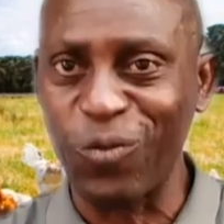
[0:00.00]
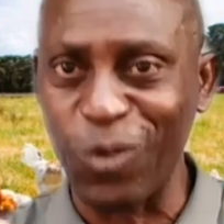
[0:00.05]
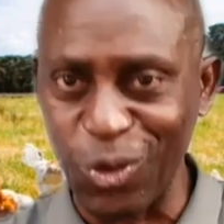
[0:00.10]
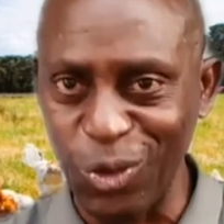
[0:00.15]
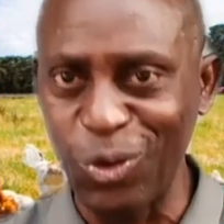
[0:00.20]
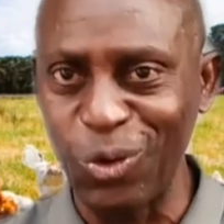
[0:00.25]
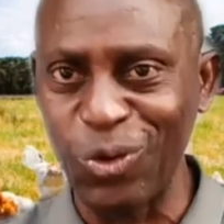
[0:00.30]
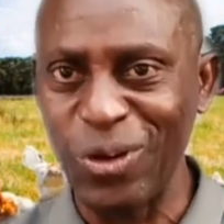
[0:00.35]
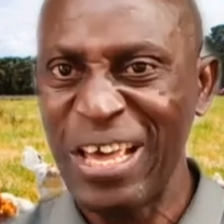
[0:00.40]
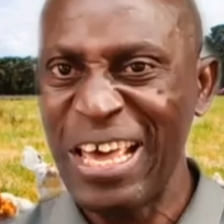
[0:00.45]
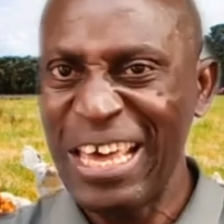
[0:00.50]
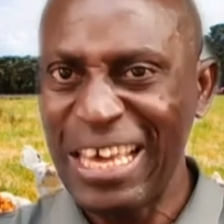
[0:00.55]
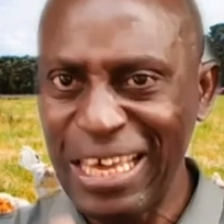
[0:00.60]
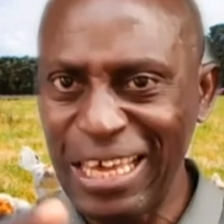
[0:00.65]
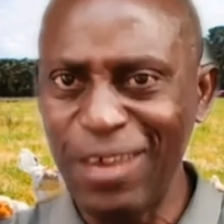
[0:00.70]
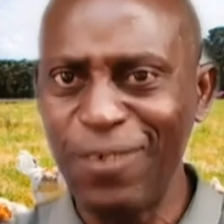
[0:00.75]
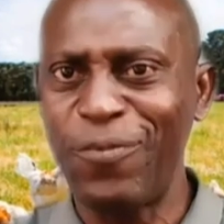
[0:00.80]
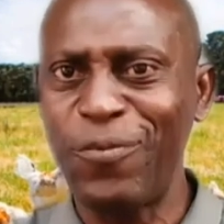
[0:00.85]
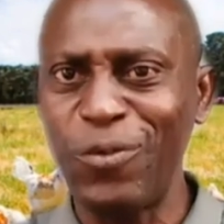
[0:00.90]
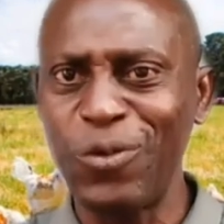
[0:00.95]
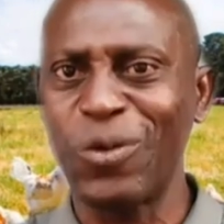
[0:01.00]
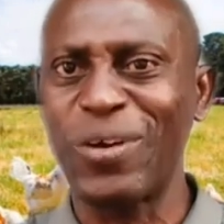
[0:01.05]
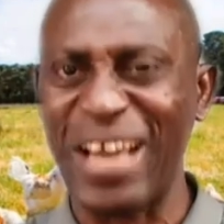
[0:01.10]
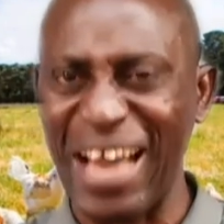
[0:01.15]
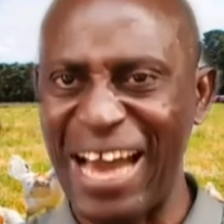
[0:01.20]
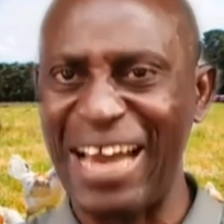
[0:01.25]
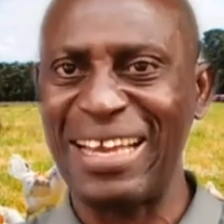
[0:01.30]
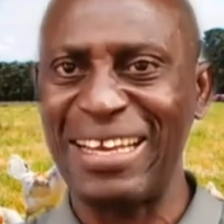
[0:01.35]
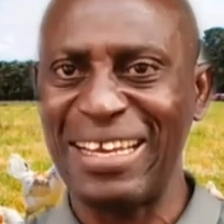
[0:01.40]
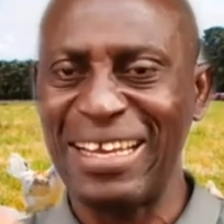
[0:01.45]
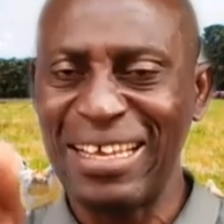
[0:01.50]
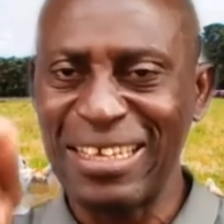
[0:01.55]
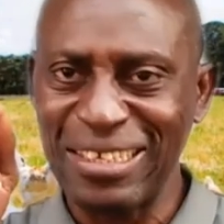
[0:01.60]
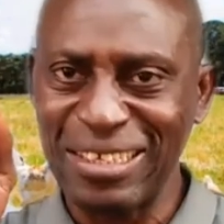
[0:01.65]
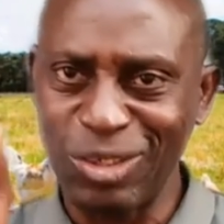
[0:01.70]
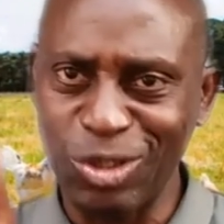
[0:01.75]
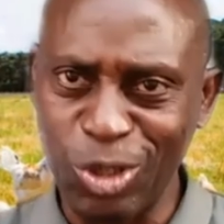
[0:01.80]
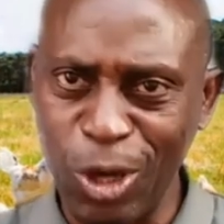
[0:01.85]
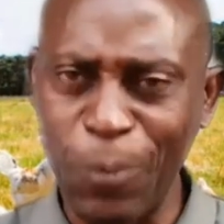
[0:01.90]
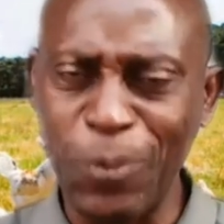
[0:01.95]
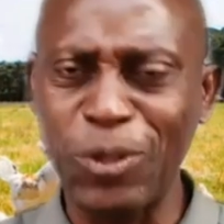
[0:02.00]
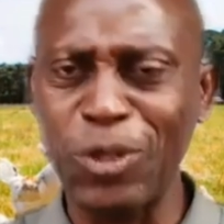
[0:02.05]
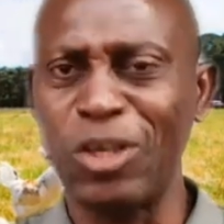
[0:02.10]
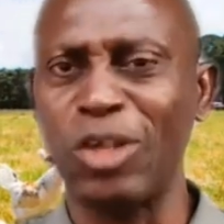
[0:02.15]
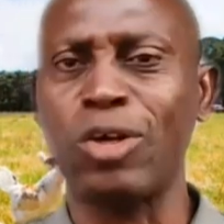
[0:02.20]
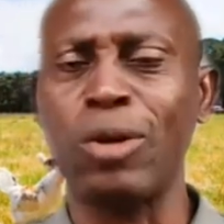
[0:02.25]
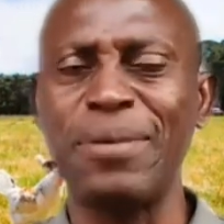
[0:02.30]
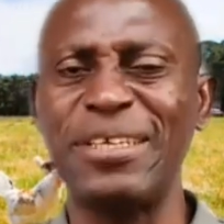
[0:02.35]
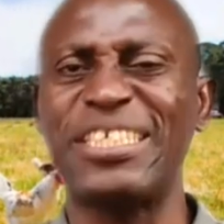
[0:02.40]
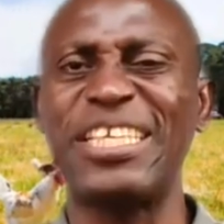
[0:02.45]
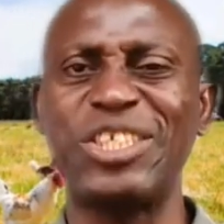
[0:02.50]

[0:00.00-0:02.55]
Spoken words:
for you if you can drop it on the comment